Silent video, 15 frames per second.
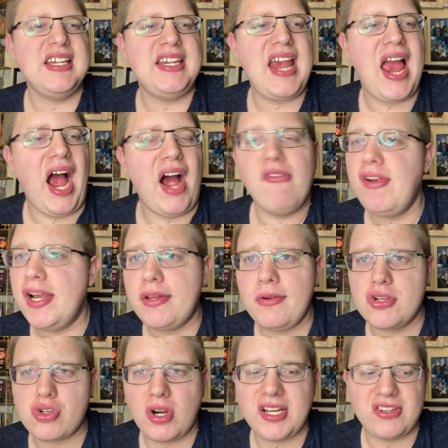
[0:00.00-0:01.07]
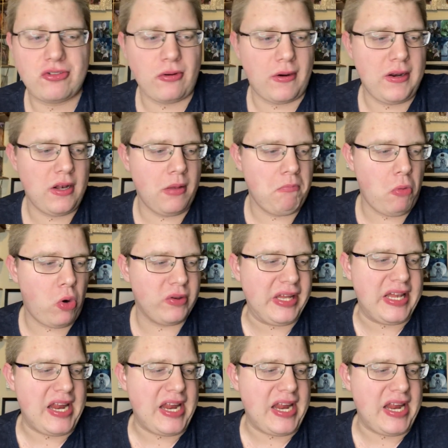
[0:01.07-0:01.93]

Yeah, I really do enjoy this story more than